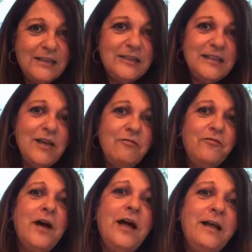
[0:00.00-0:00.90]
Just have
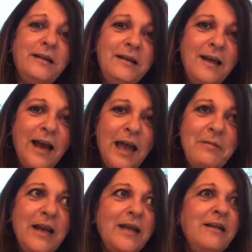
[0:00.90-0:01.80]
fun. I
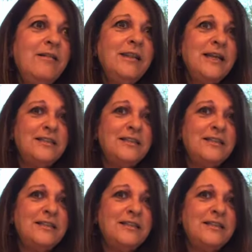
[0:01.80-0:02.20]
mean, I know that